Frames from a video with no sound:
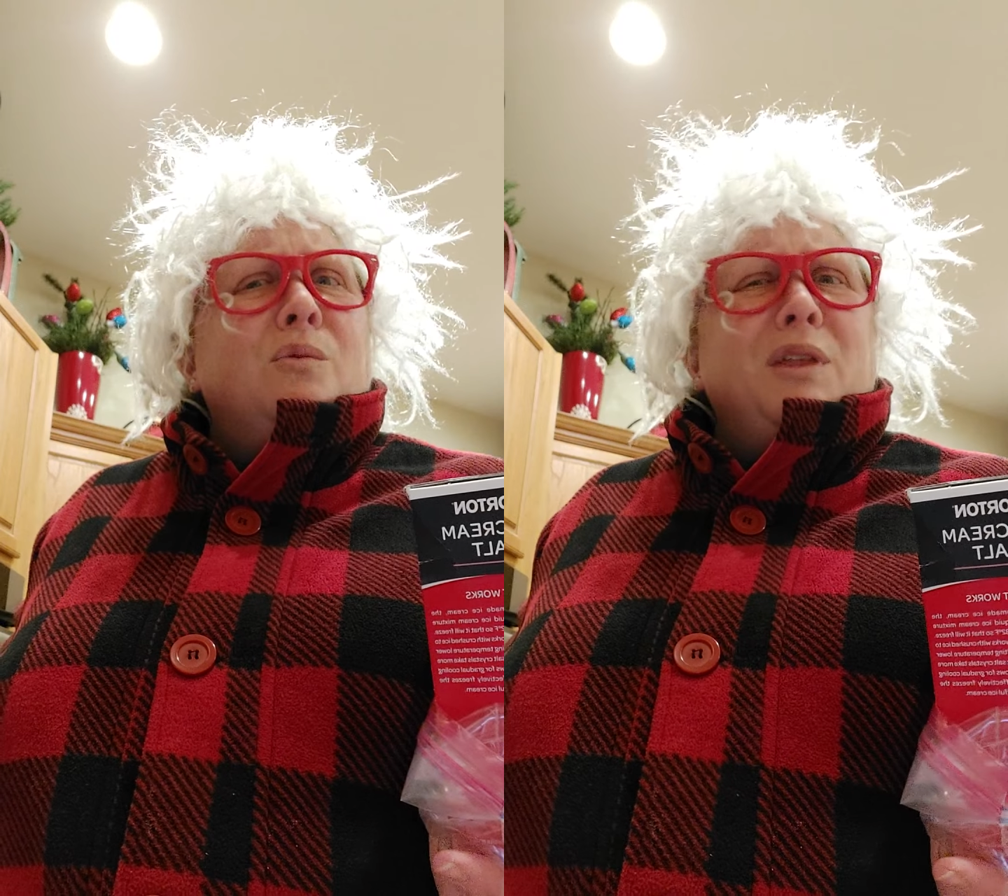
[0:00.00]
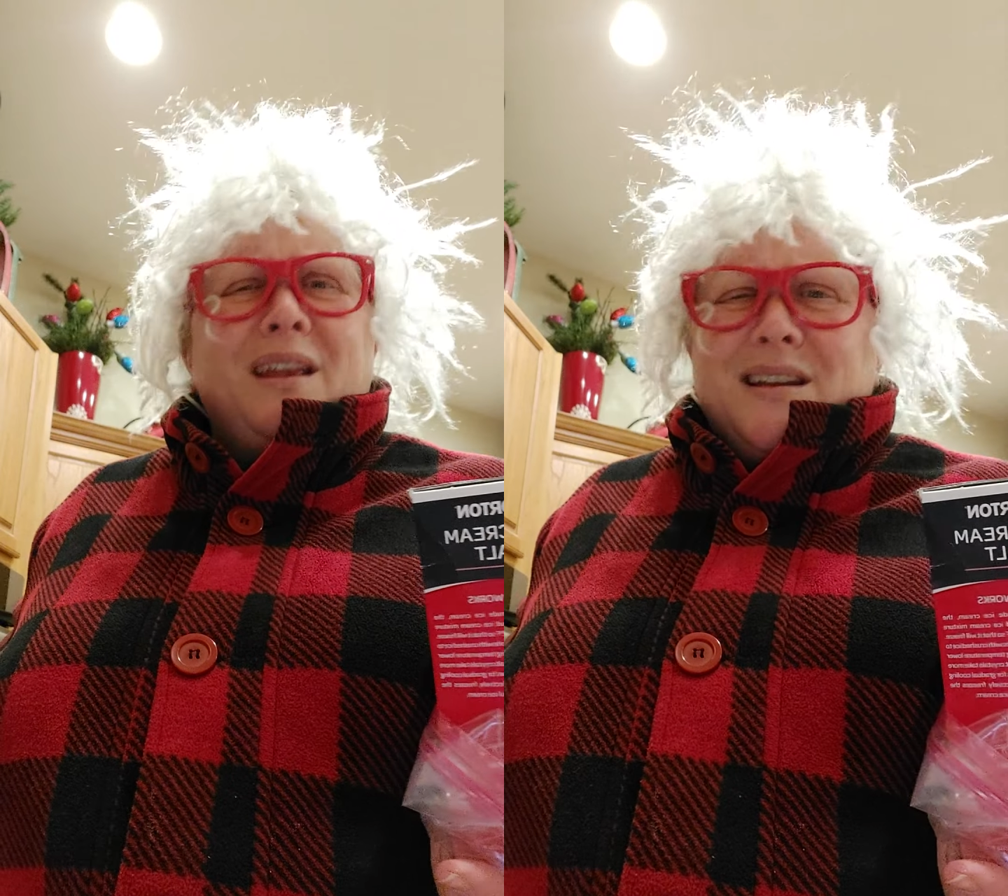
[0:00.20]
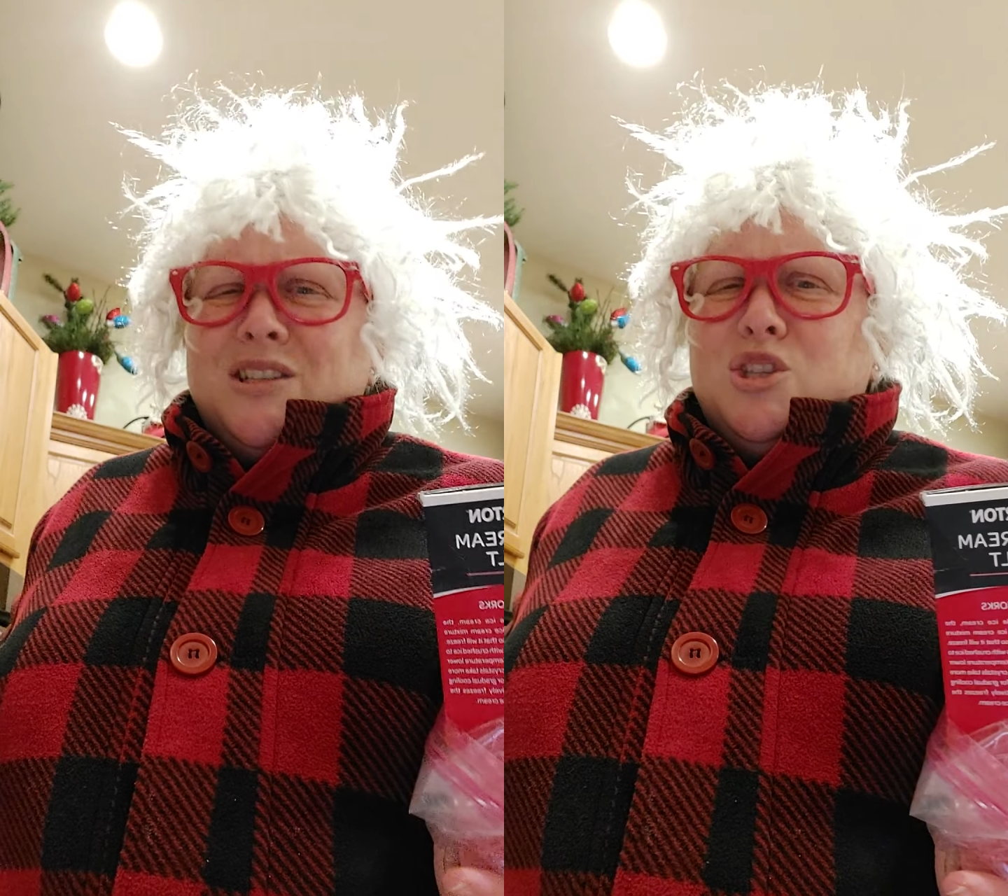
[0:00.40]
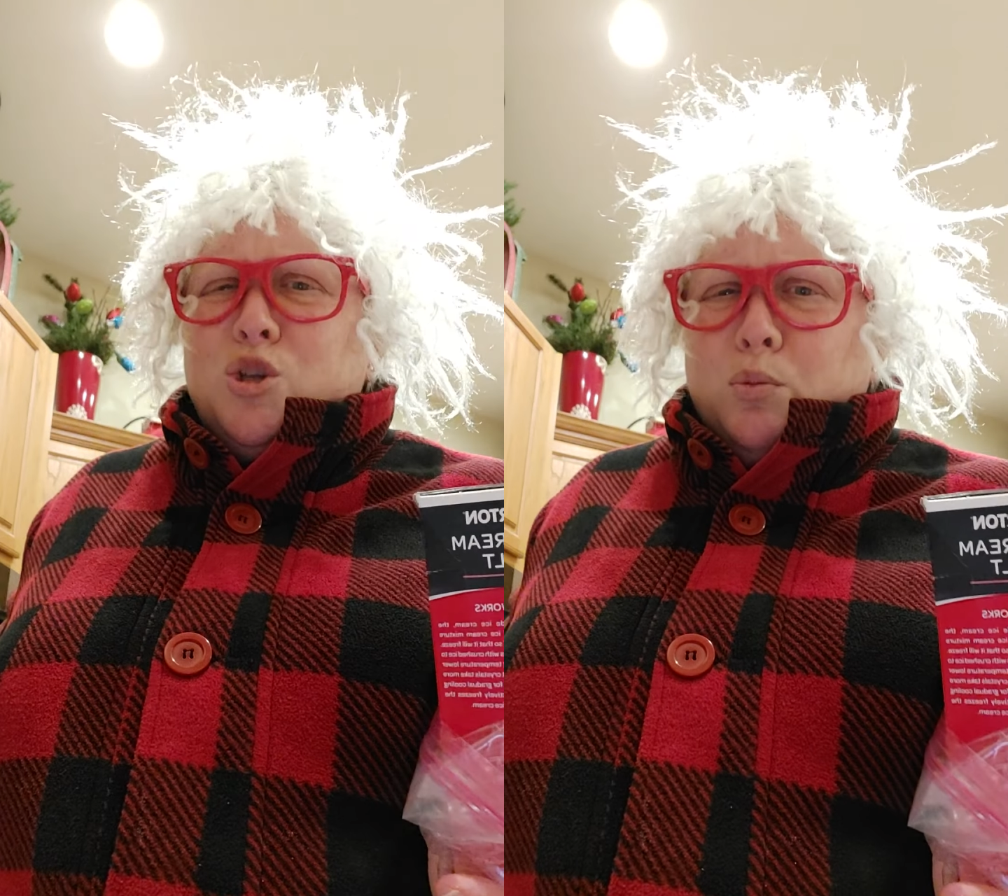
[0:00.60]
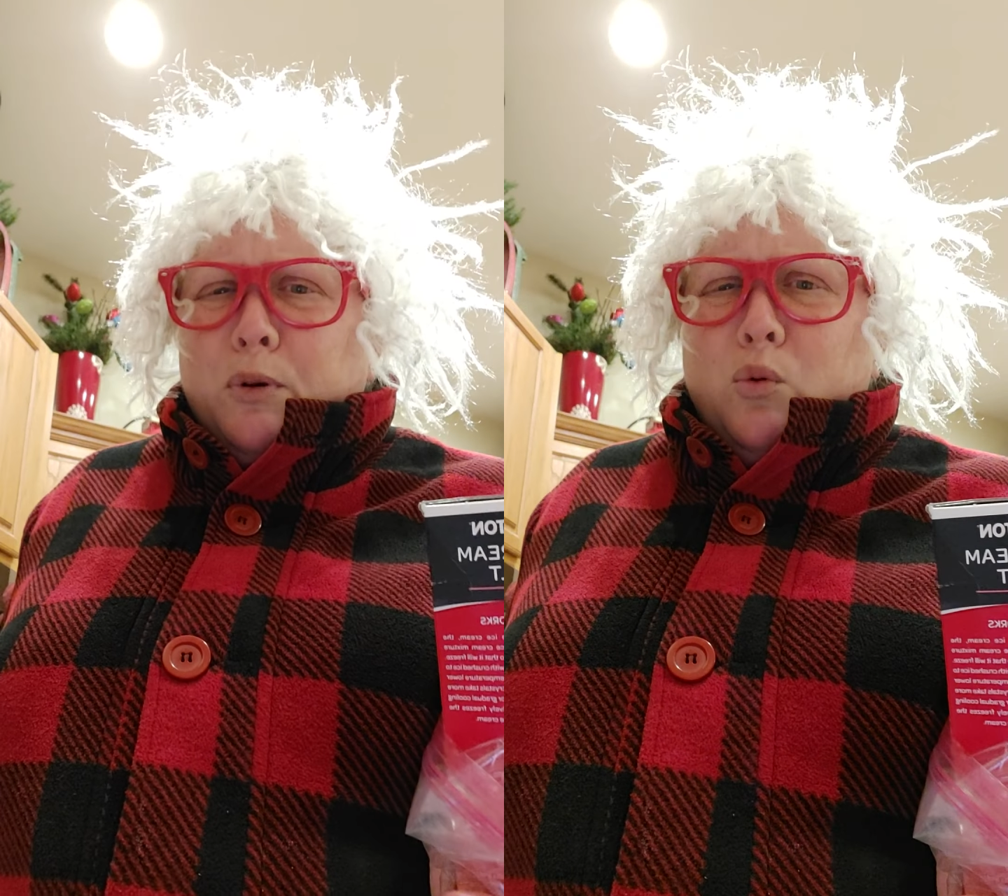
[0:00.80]
Well, that is
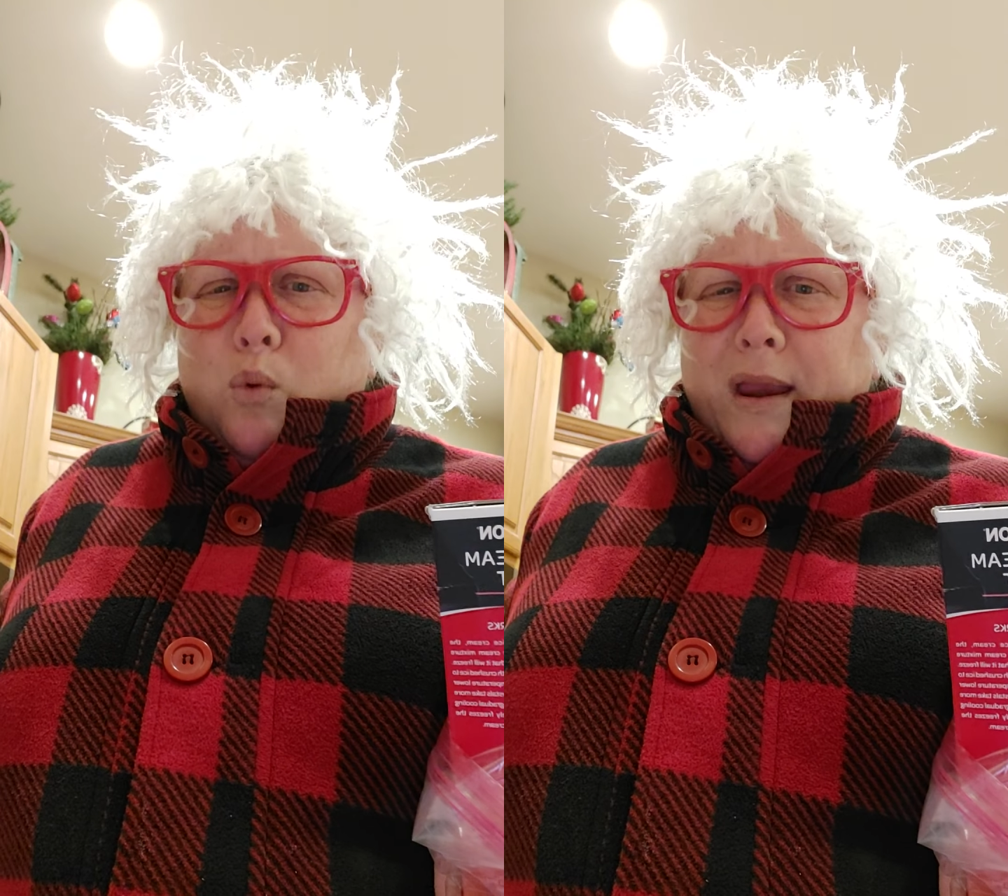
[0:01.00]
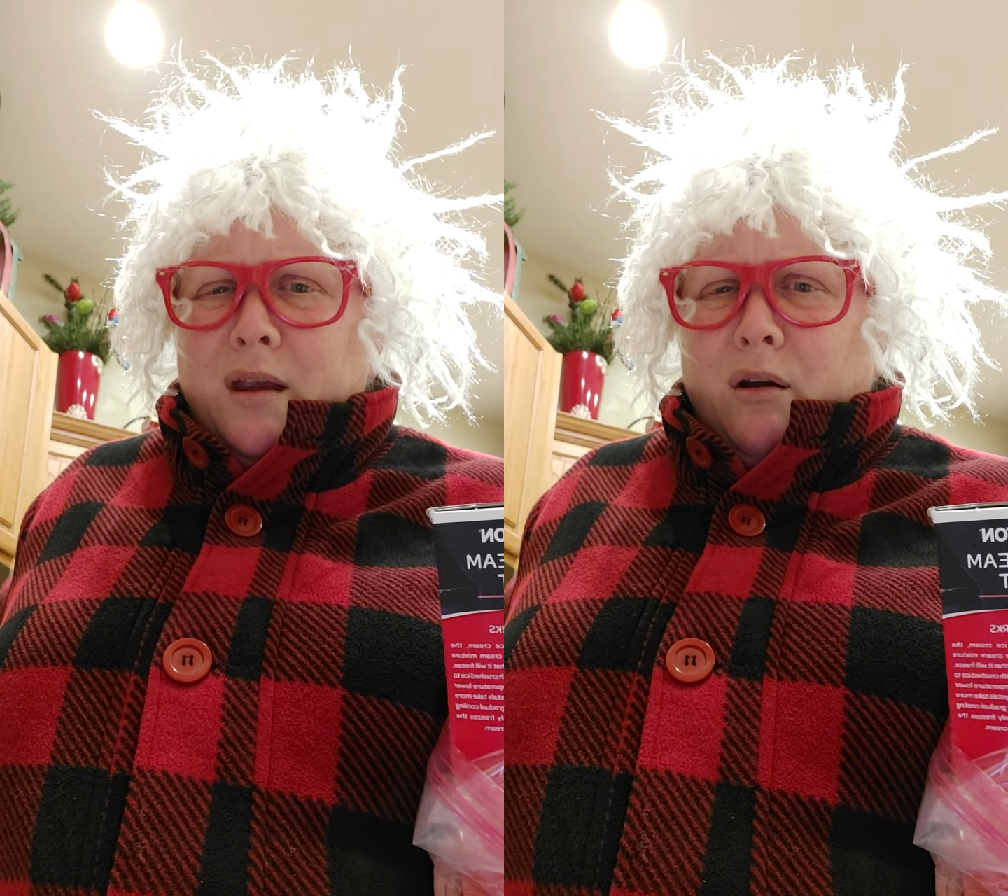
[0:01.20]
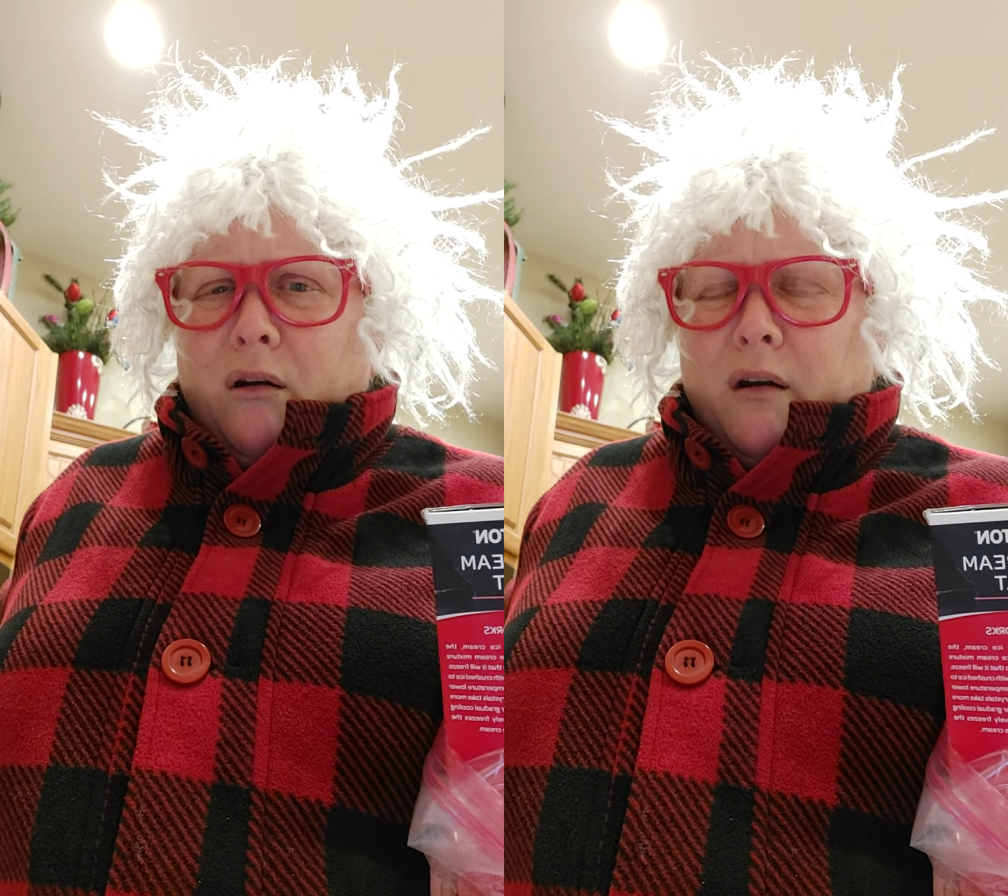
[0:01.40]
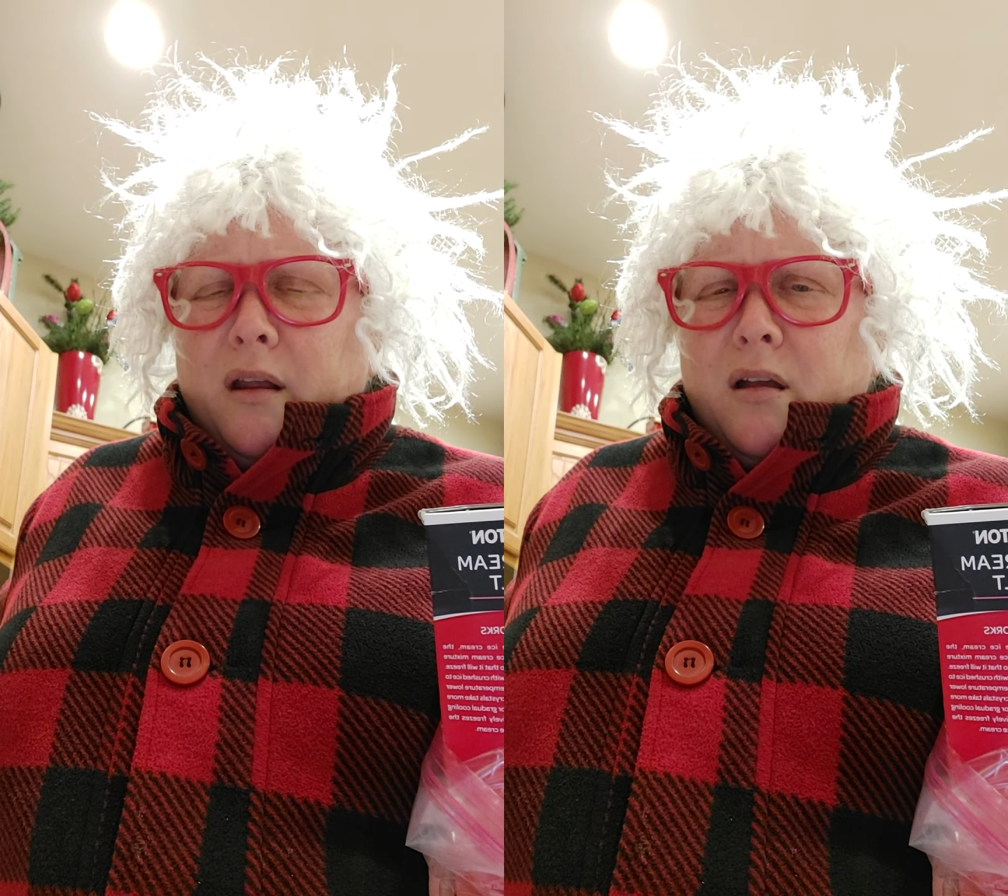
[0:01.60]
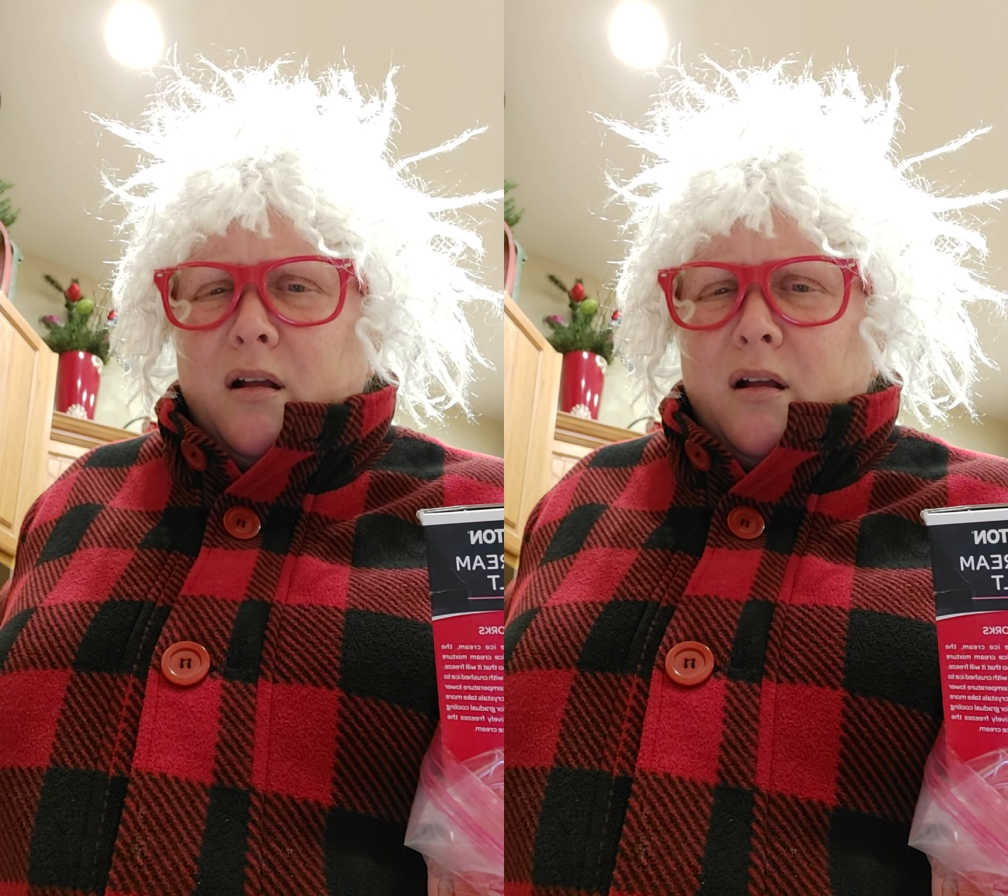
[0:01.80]
super weird.